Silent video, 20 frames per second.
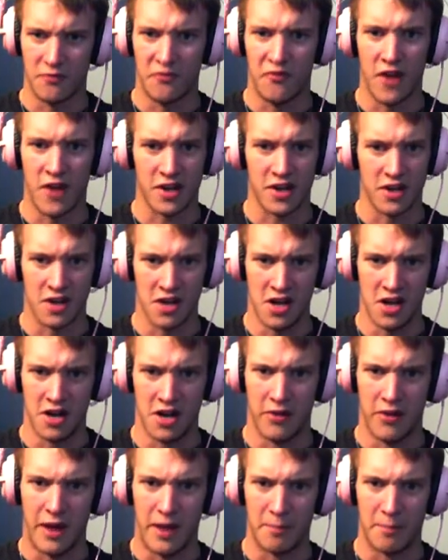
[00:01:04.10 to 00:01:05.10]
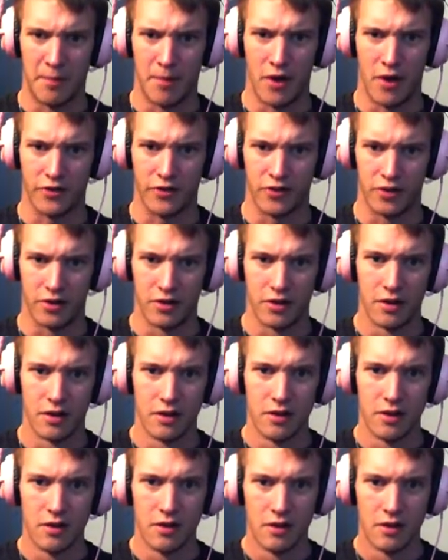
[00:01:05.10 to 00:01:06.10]
fucking hear that bastard.
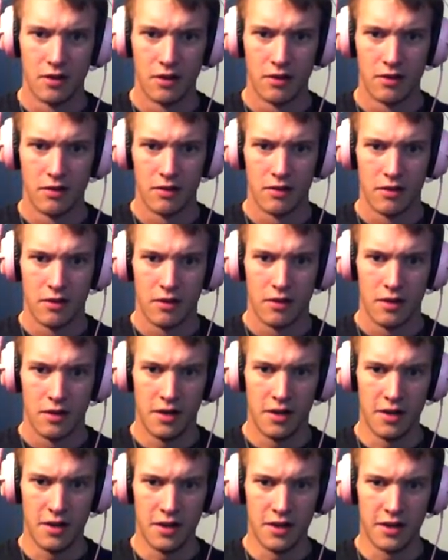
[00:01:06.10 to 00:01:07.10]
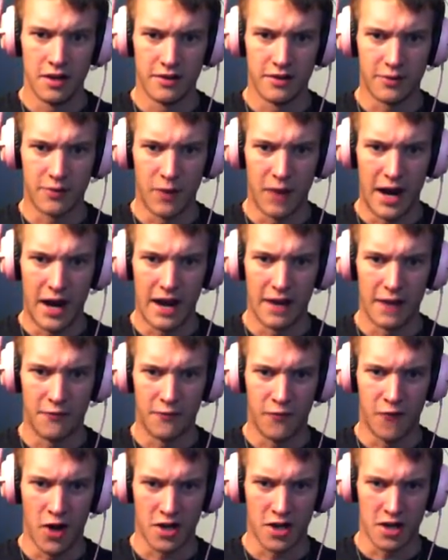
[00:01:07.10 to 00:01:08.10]
He's right
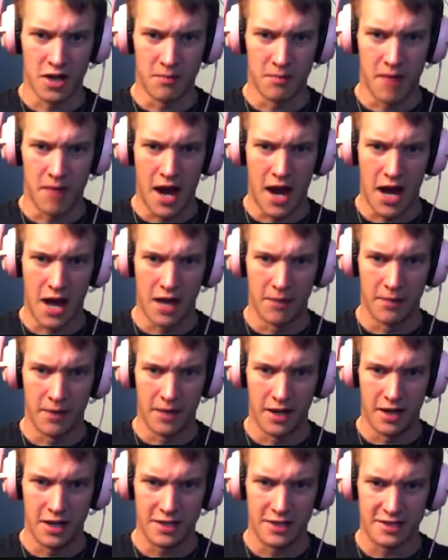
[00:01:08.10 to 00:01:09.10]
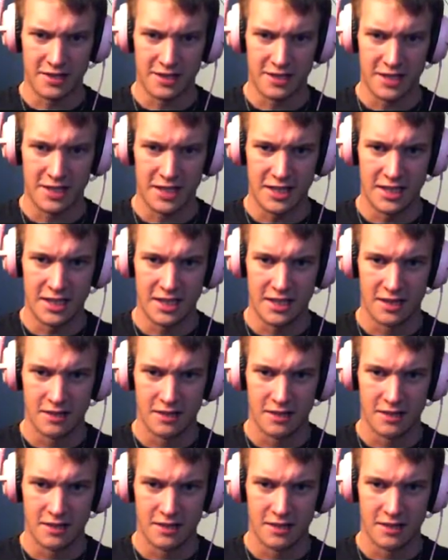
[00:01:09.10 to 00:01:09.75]
fucking behind me, isn't he?